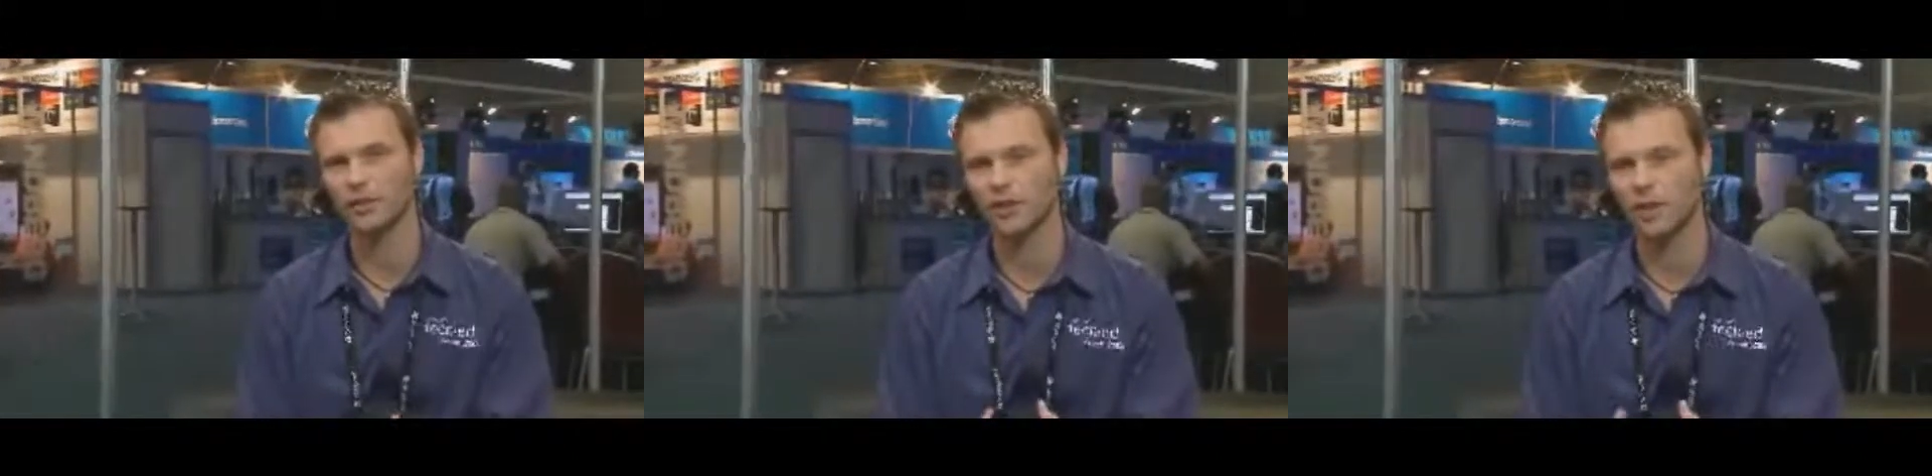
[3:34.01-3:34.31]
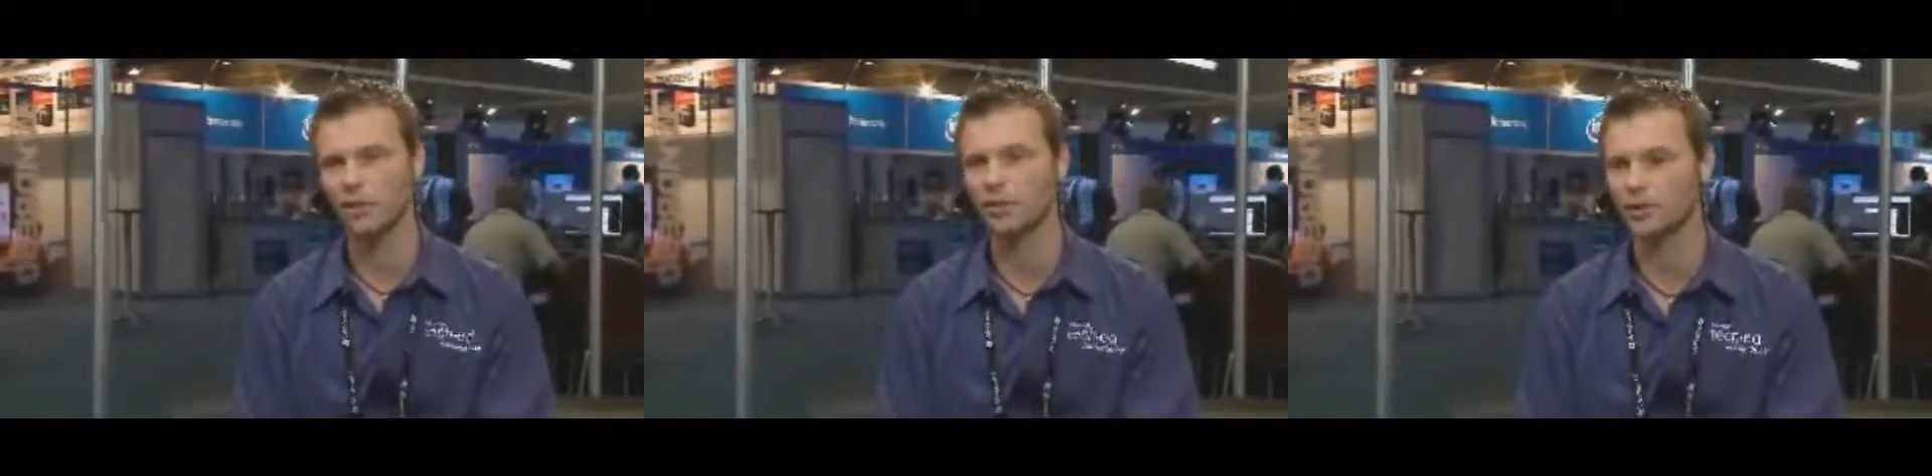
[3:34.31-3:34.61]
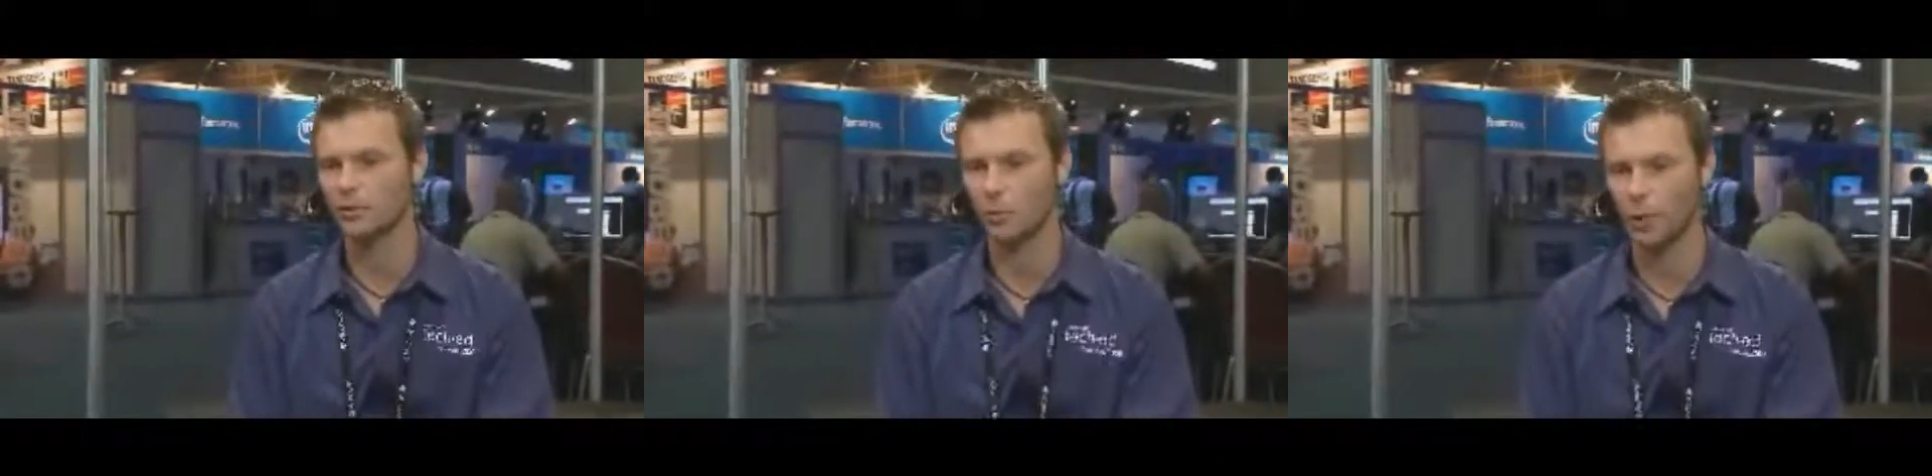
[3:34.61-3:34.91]
they're
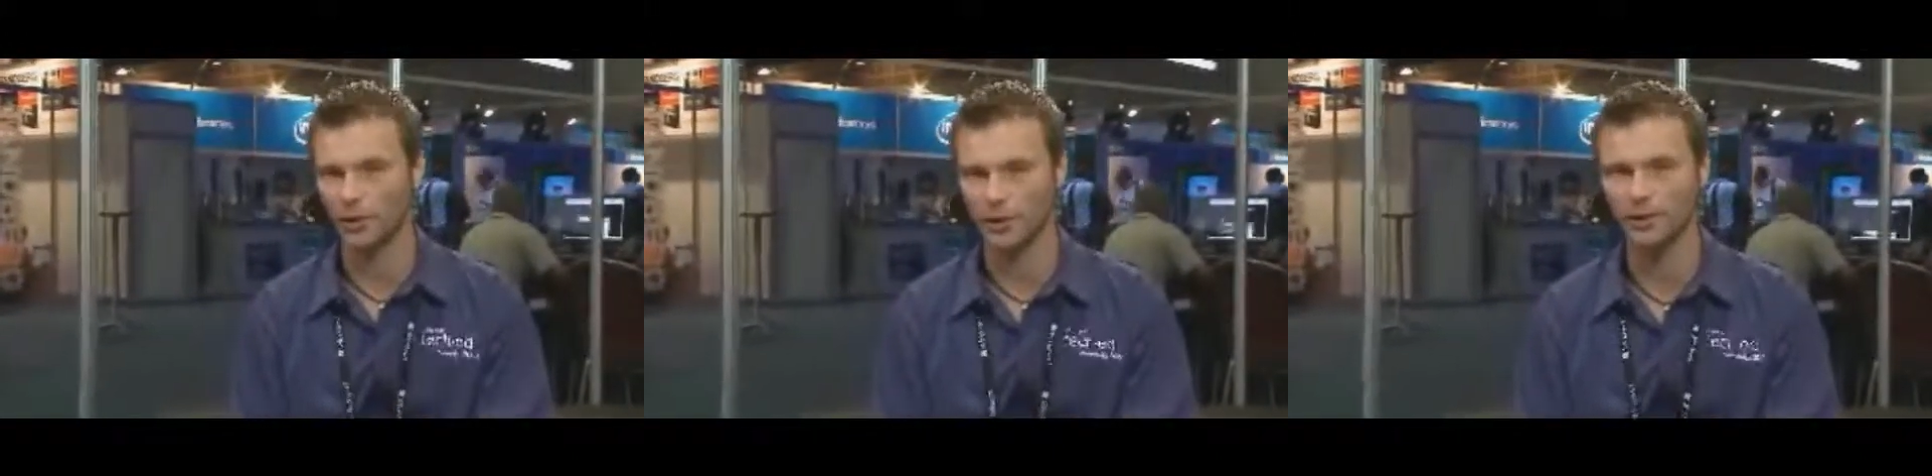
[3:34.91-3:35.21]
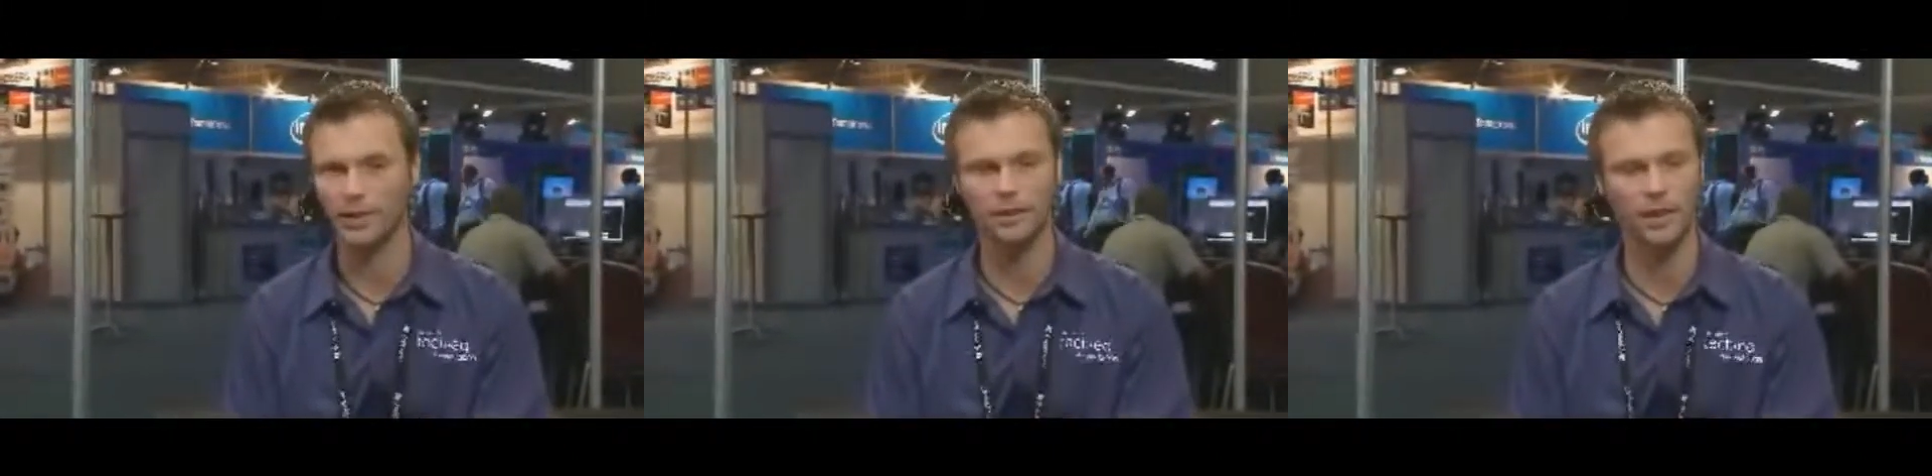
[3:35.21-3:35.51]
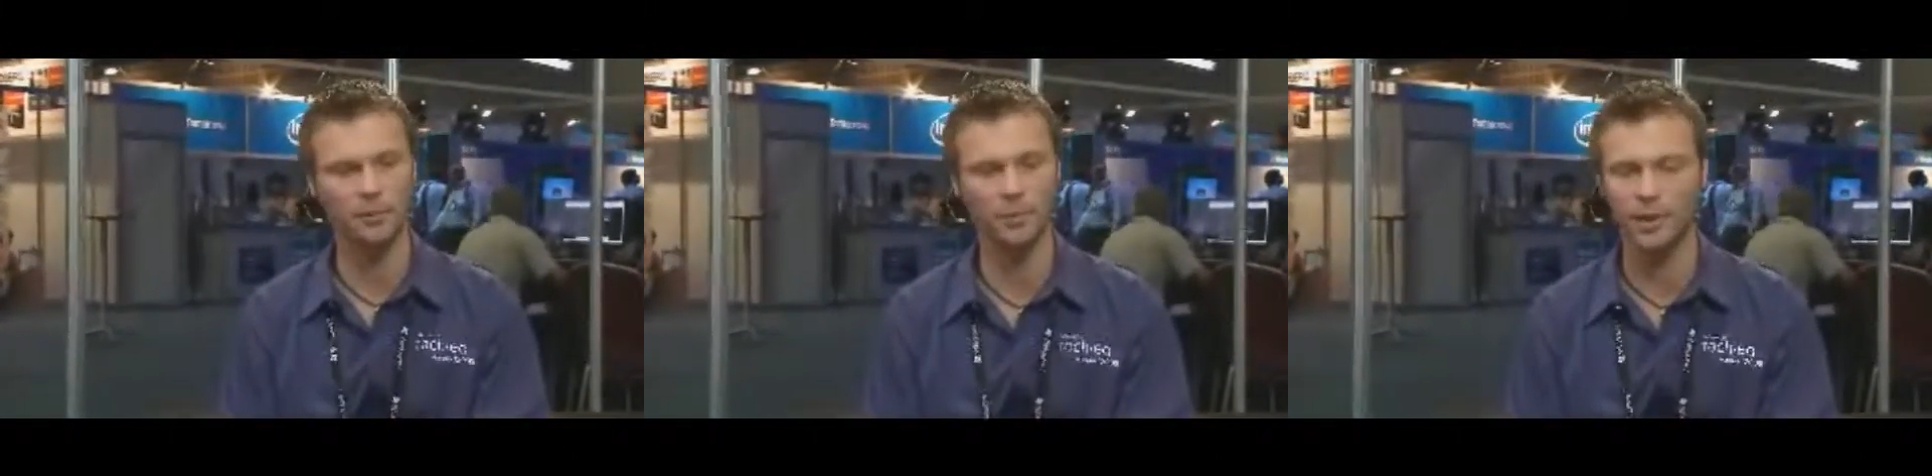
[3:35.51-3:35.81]
obviously worried
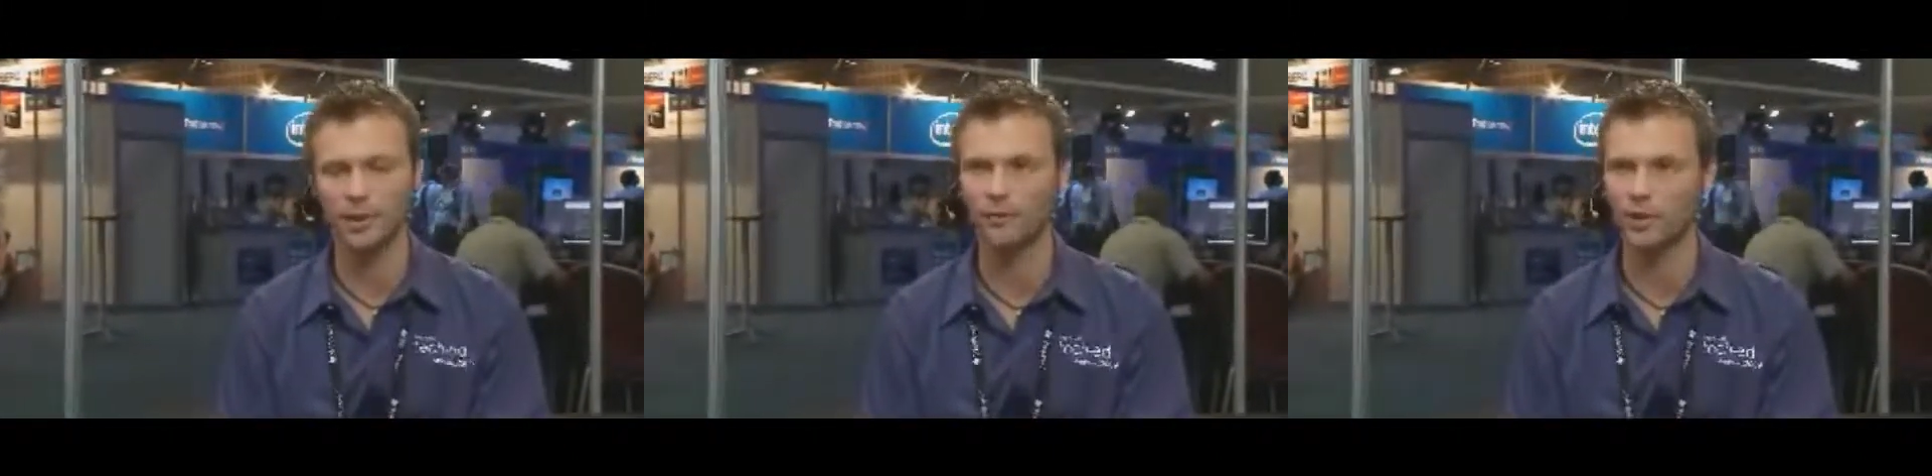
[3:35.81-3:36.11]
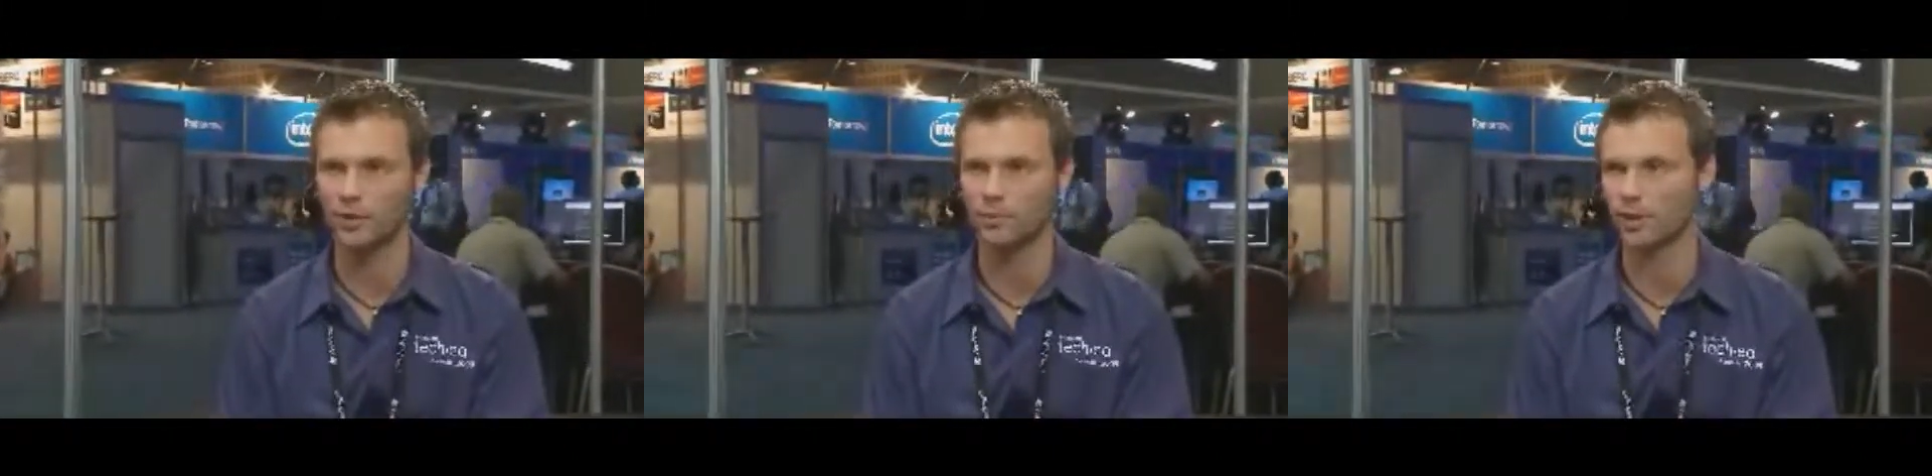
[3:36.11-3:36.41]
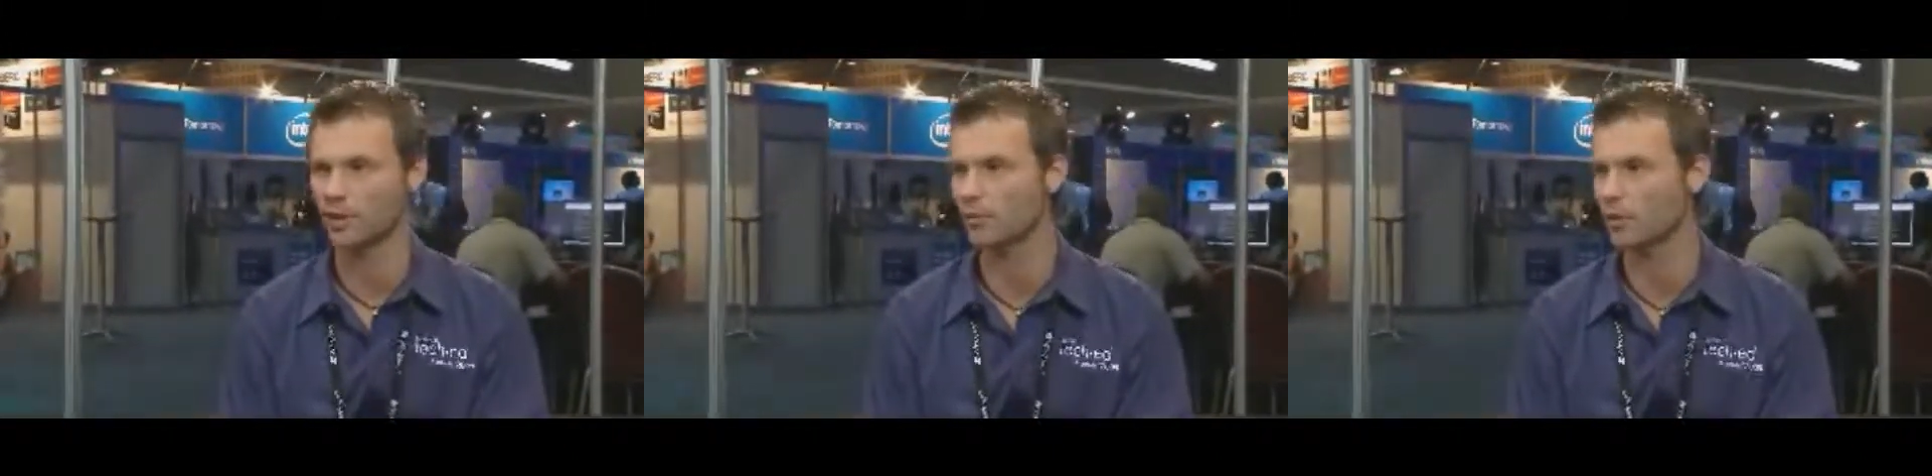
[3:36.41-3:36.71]
that big
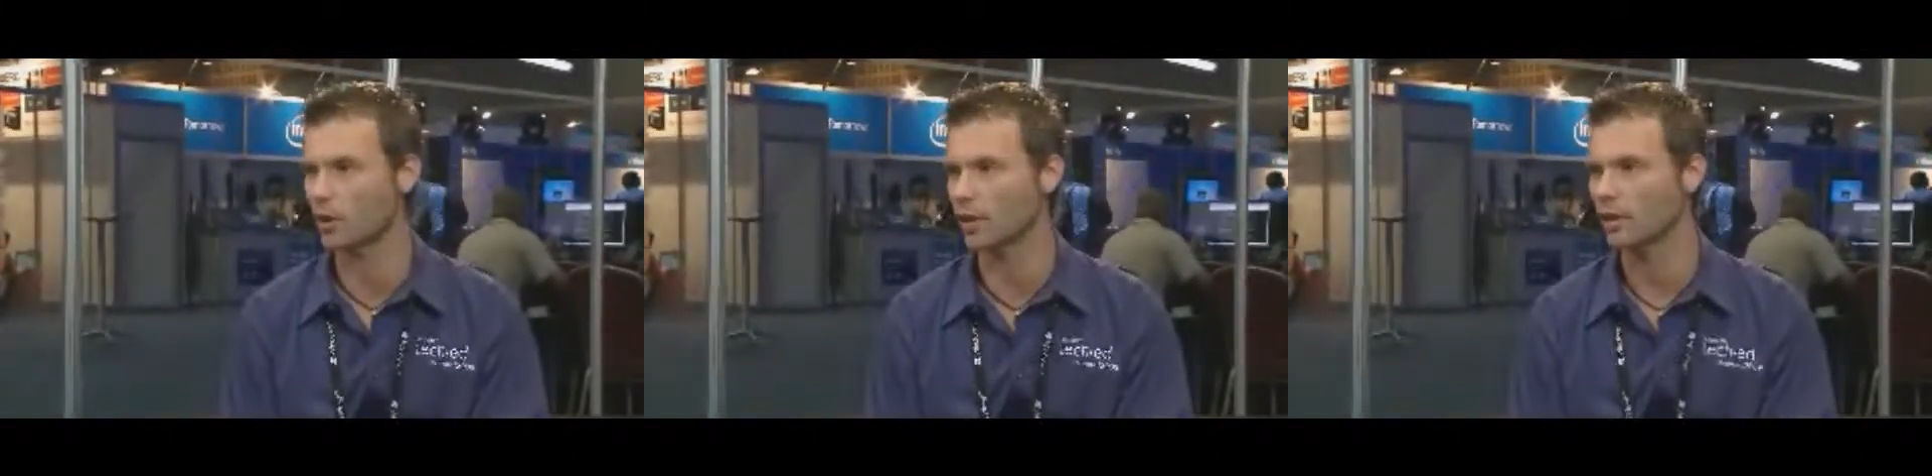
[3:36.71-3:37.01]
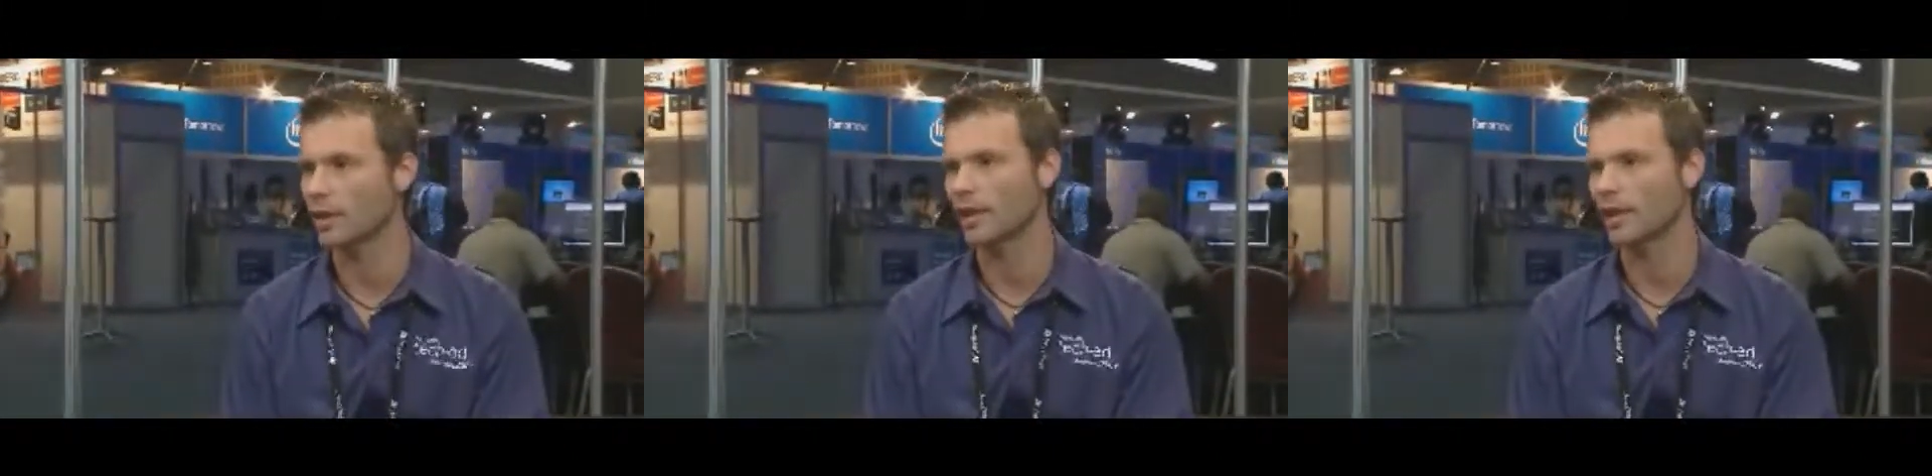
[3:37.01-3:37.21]
investment they've done